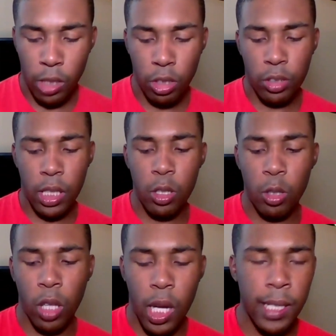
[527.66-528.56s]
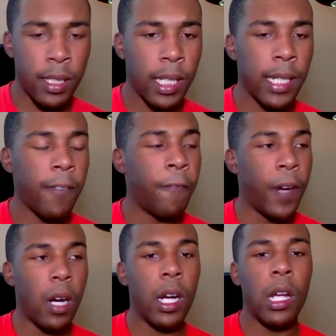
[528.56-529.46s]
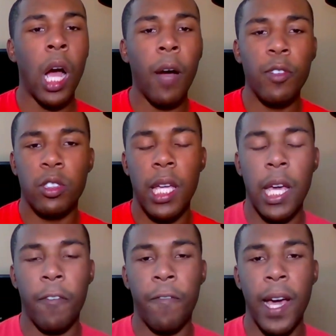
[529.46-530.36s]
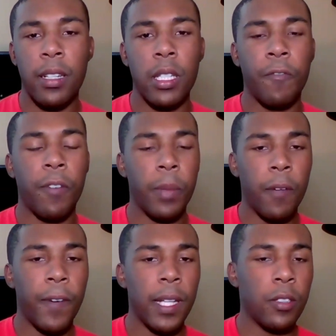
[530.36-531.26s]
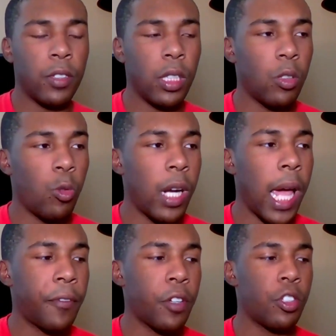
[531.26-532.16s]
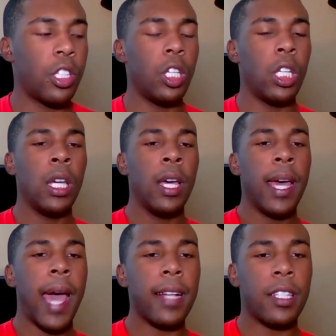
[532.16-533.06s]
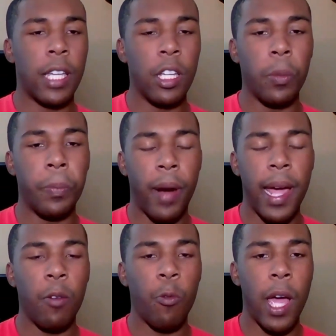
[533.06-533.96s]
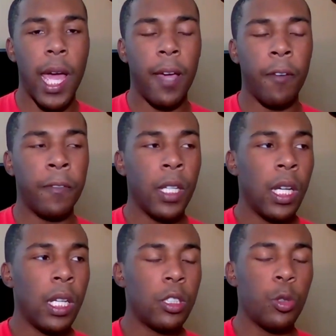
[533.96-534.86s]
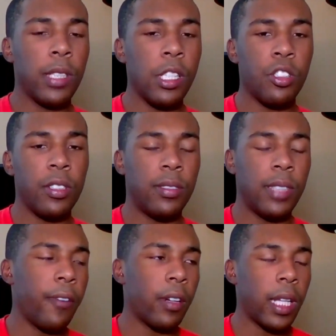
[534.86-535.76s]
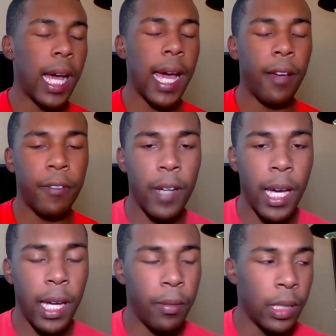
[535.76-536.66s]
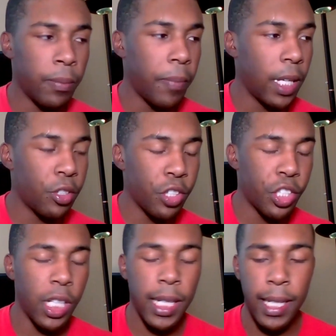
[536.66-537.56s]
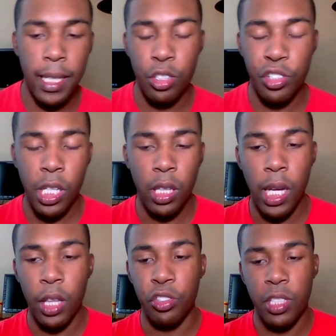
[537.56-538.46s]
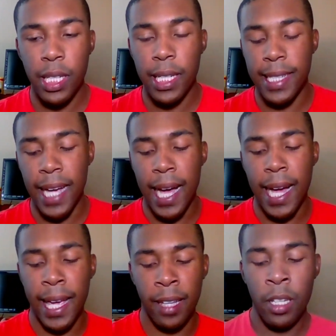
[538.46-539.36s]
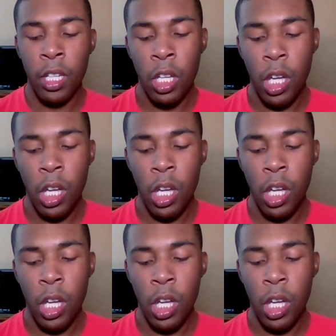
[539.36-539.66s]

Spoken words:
We also see Yolanda, very obviously affected from the events of season one after she had to kill Brainwave to essentially save her life and make sure she and the others didn't die.